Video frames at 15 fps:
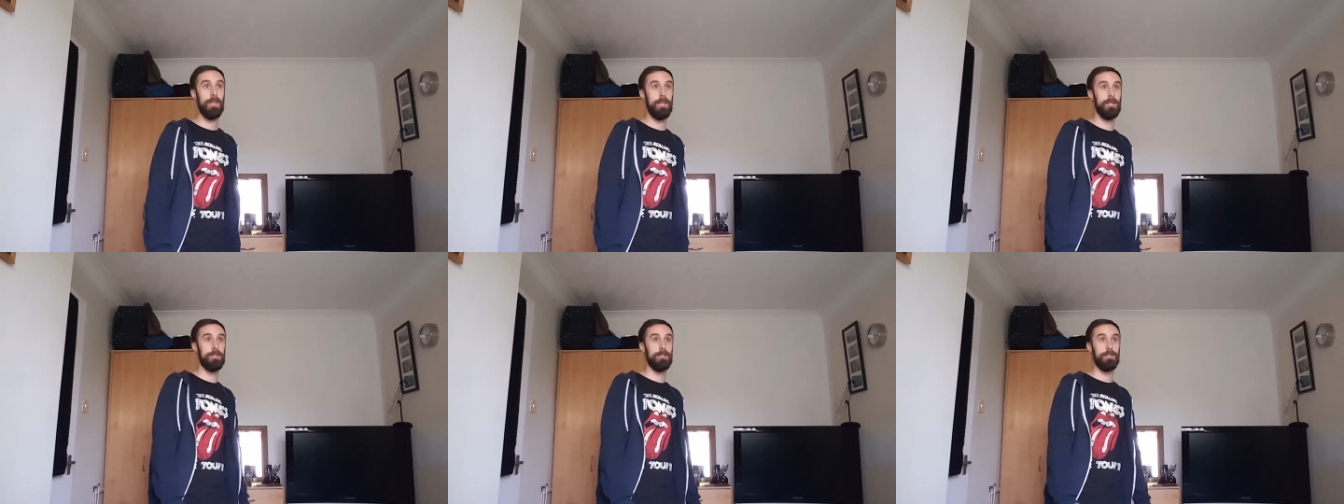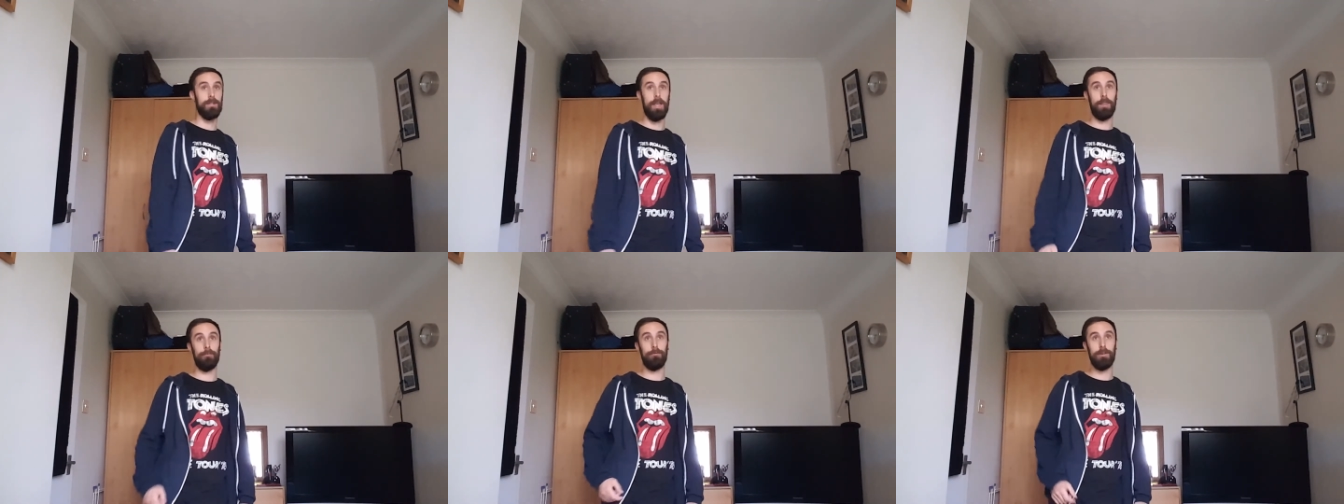This is
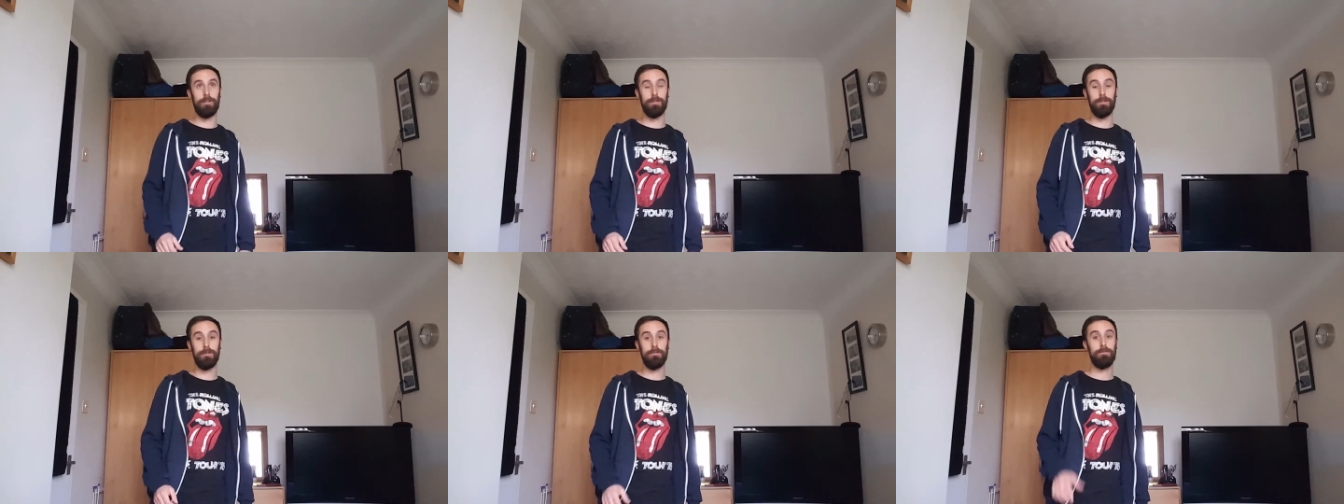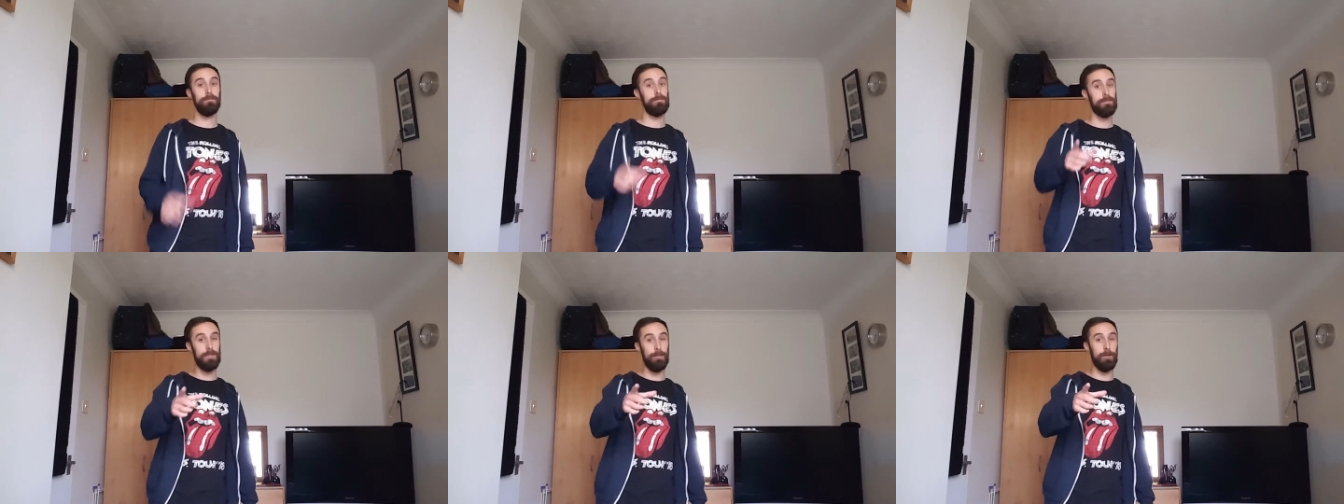another original.
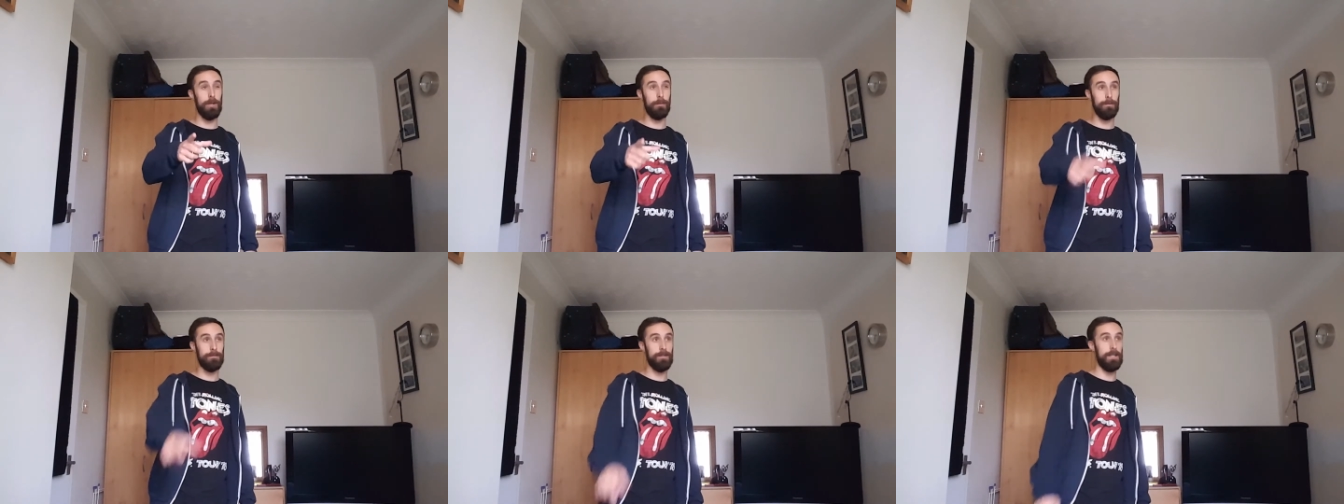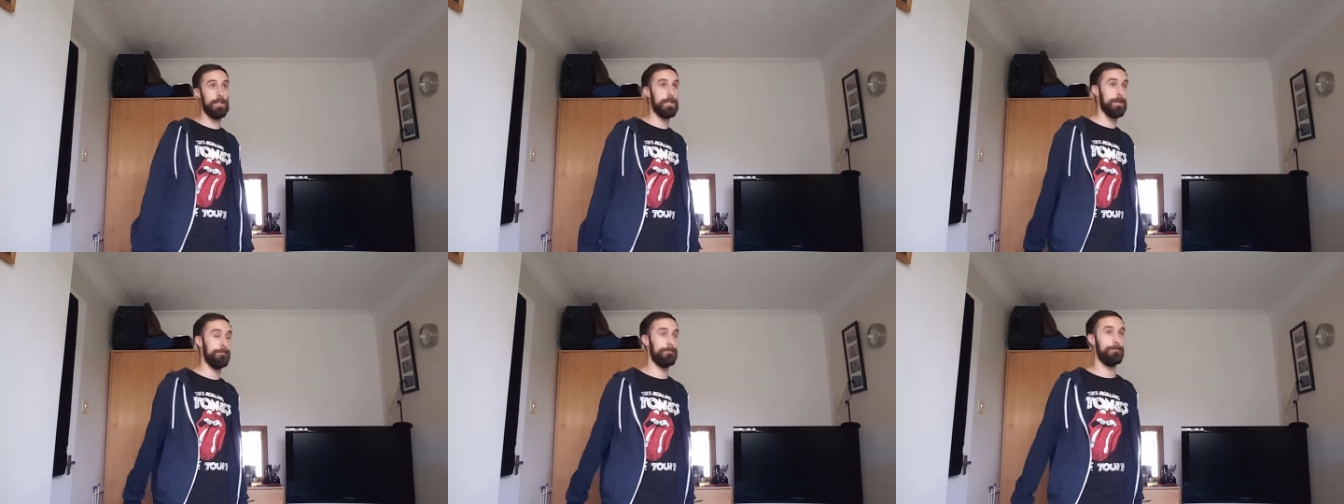Let me know what you
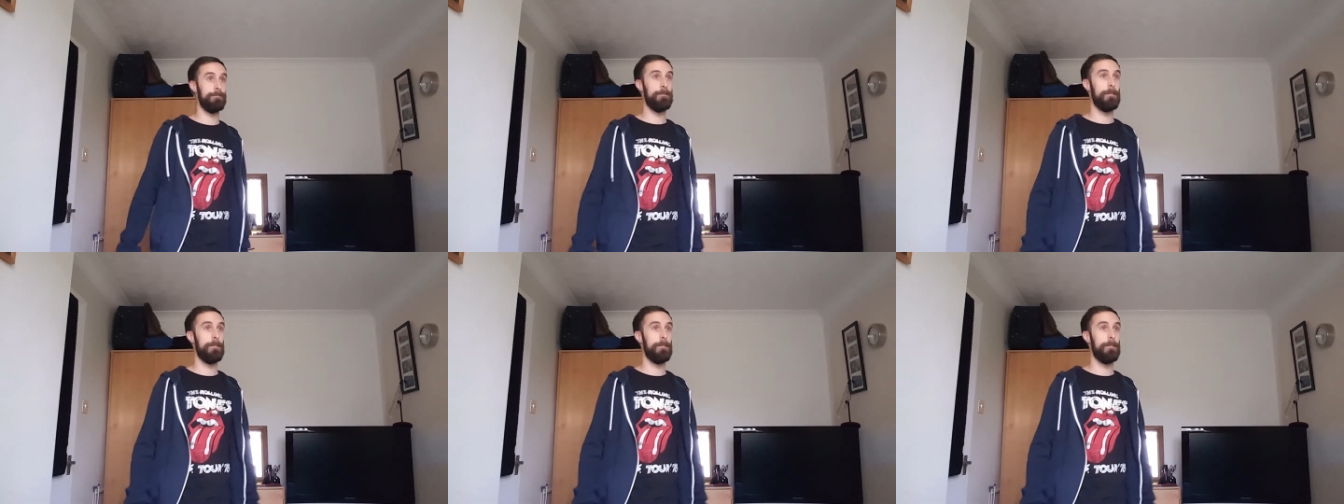think.